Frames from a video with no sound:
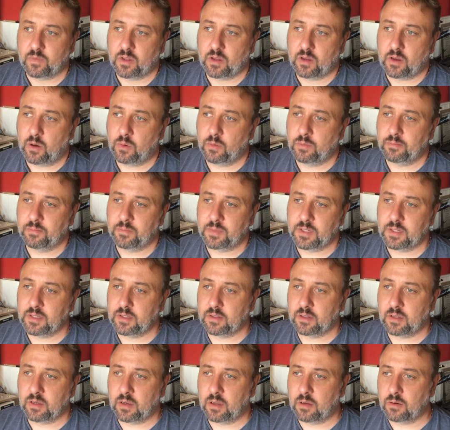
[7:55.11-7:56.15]
go and meet
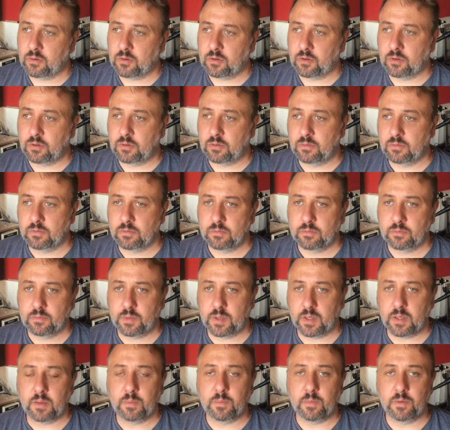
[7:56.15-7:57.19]
the local
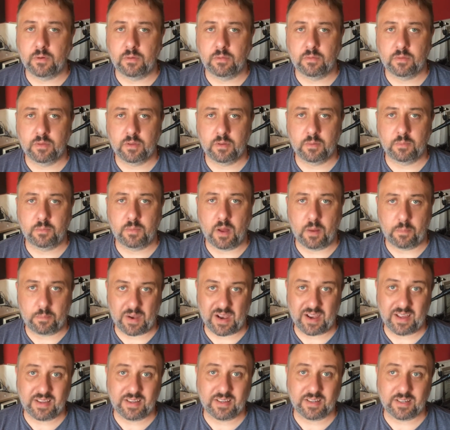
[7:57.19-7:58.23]
people that are
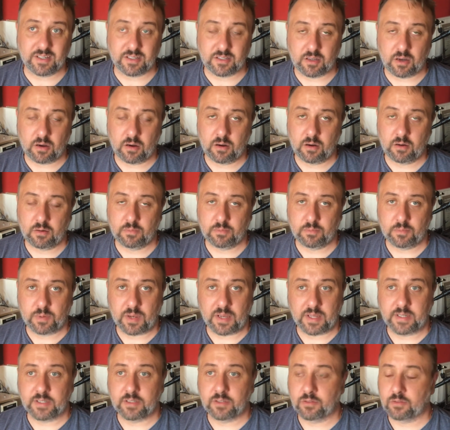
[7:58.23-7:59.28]
playing guitar and
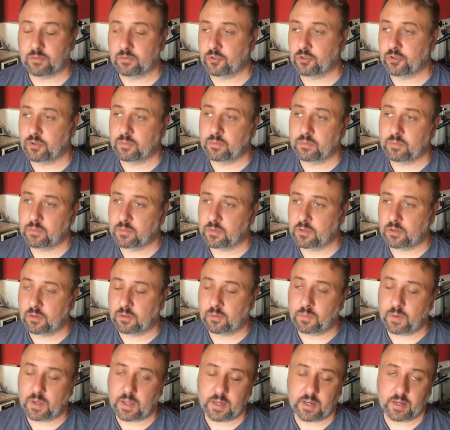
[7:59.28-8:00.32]
playing drums or
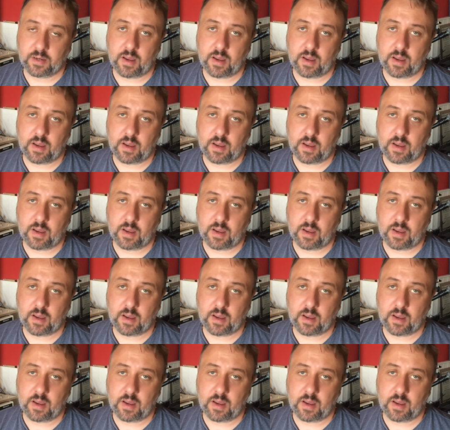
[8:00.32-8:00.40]
playing